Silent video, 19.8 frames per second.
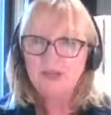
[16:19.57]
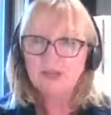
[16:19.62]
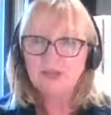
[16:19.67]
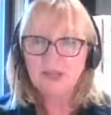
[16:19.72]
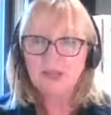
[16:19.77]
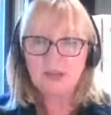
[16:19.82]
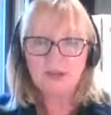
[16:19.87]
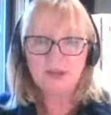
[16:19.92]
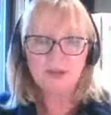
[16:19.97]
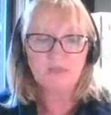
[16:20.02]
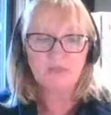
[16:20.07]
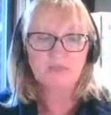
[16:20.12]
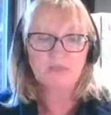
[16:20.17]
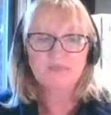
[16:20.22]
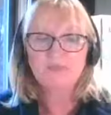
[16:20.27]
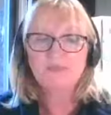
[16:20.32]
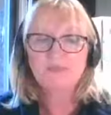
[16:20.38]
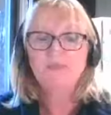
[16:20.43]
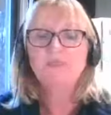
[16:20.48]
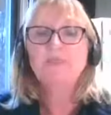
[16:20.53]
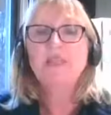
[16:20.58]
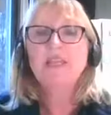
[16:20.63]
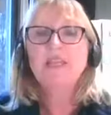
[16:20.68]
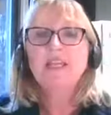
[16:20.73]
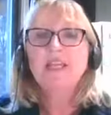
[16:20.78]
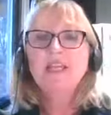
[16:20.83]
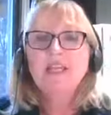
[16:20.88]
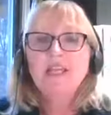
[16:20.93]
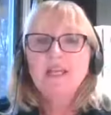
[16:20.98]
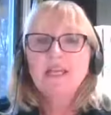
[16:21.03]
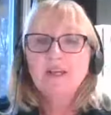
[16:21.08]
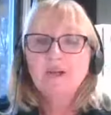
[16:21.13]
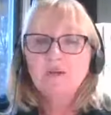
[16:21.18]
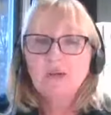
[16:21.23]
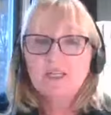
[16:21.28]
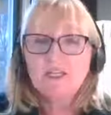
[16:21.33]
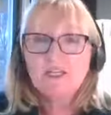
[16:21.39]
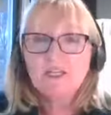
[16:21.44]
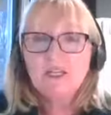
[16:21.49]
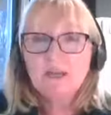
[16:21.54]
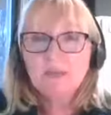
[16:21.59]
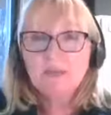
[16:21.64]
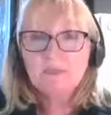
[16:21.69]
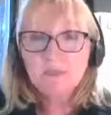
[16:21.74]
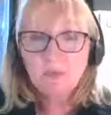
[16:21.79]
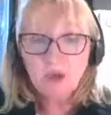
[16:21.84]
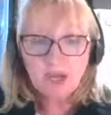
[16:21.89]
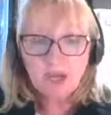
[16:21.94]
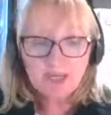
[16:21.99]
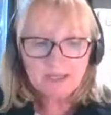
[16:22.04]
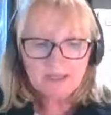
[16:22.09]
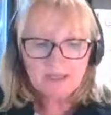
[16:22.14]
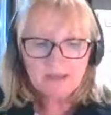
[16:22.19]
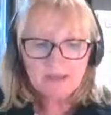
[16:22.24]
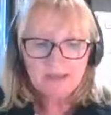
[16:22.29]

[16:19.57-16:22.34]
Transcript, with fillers: So, question number one